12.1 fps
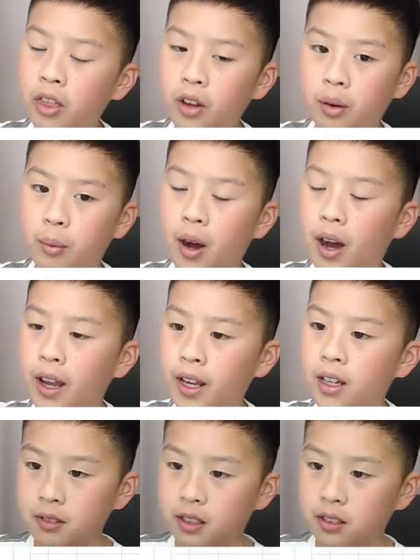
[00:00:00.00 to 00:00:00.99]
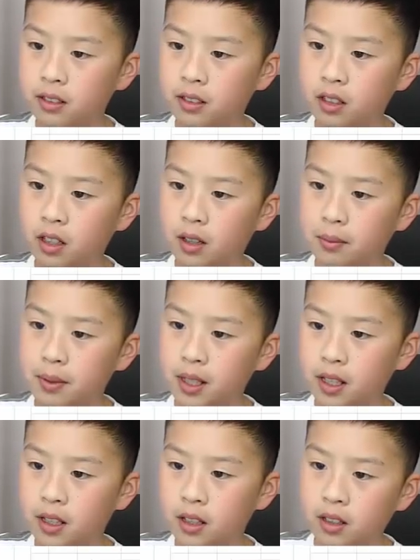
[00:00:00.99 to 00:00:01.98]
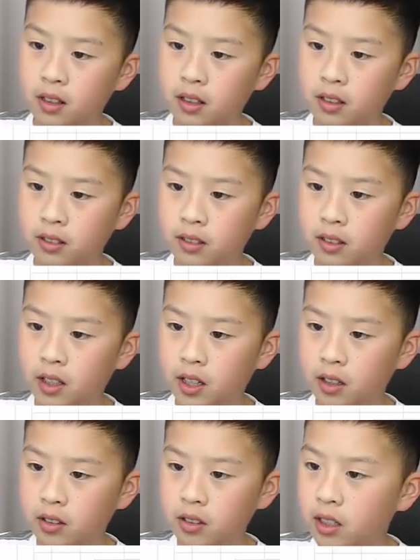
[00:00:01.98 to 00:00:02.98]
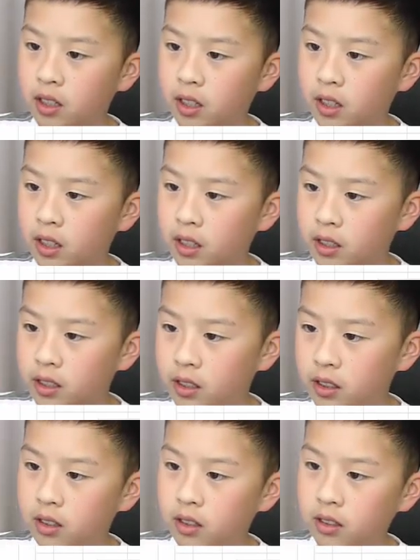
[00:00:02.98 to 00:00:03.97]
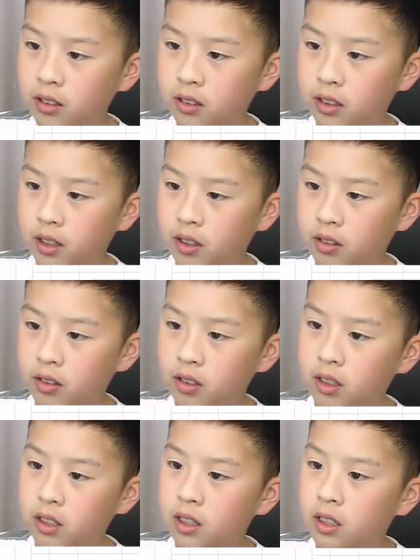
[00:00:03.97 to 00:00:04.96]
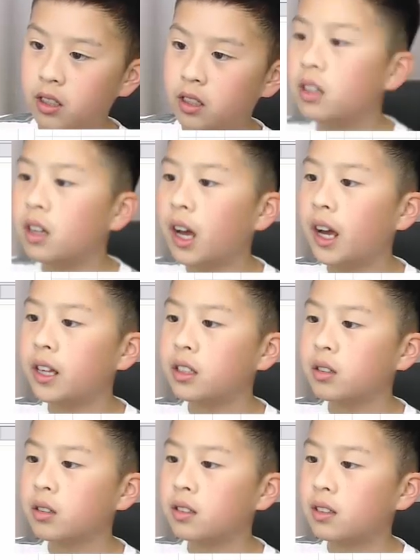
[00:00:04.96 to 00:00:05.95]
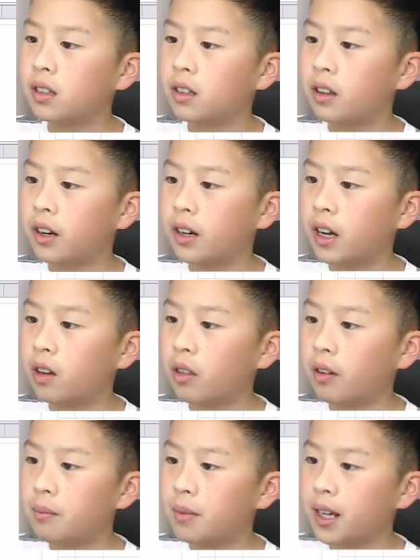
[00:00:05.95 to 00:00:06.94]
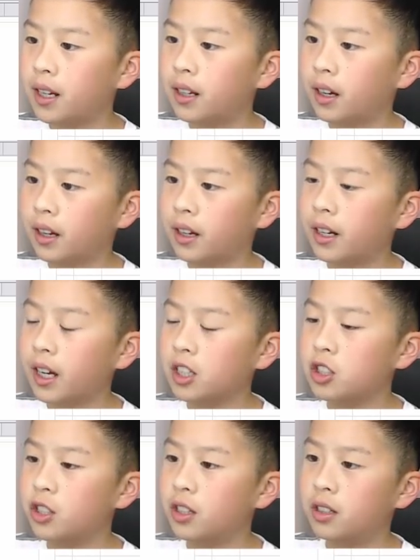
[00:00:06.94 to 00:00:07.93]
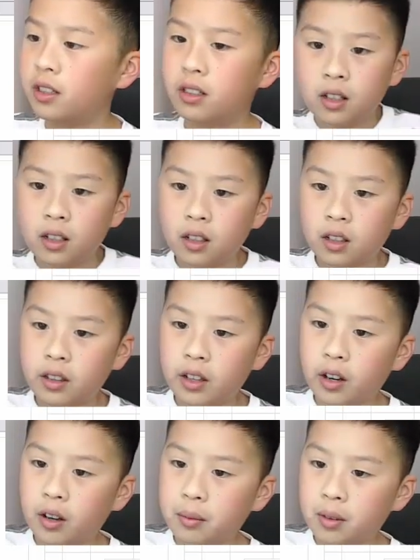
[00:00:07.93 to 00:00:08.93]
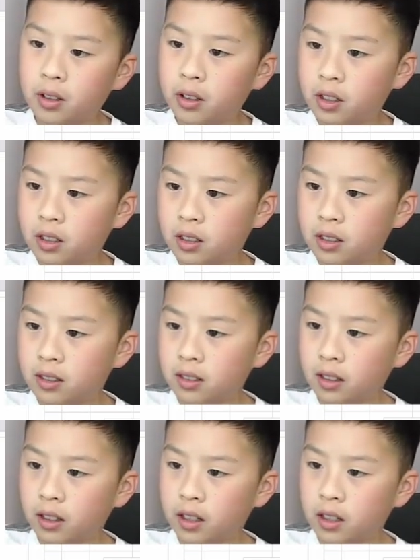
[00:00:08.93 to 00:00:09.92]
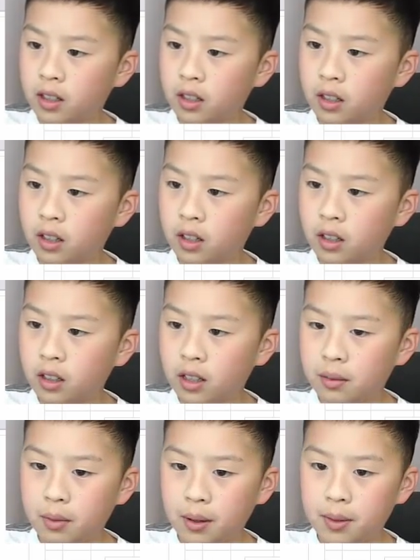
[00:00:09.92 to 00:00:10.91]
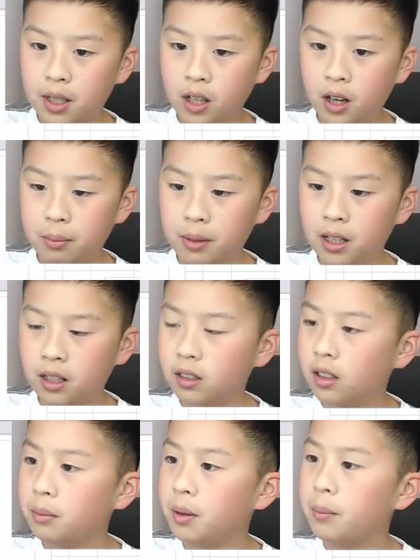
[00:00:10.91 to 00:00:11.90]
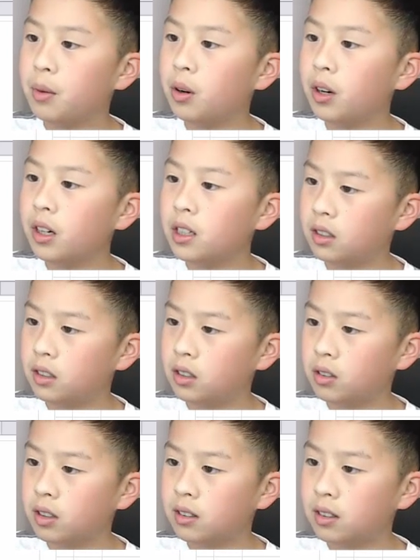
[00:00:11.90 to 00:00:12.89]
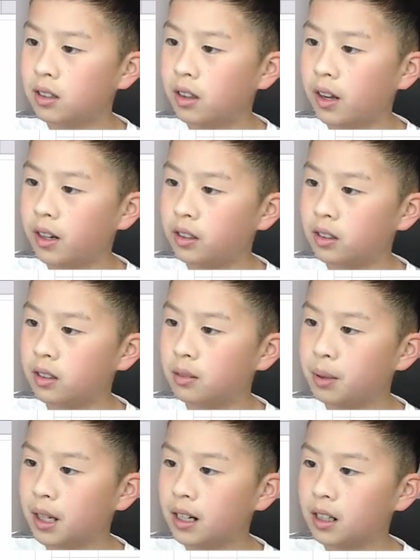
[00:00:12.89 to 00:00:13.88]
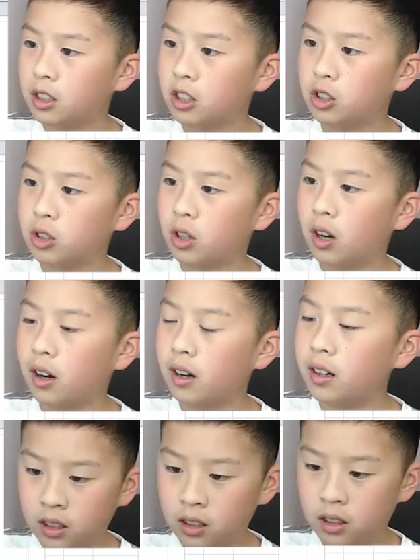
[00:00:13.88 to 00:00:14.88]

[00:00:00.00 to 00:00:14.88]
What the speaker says: other y. Just copy this down and this down, and you can see that now they've made a connection. Now I'm going to just select all and maybe copy it a little bit more. You can see that it's beginning to draw.